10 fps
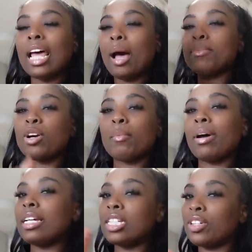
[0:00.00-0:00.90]
I'm talking
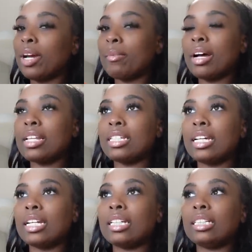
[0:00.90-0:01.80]
about Instagram
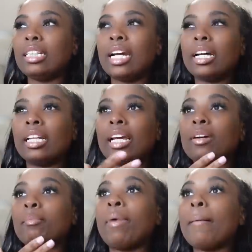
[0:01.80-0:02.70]
content. Yeah,
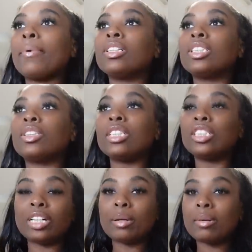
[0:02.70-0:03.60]
like my personal
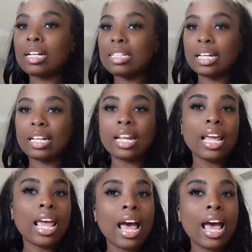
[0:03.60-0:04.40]
Instagram content.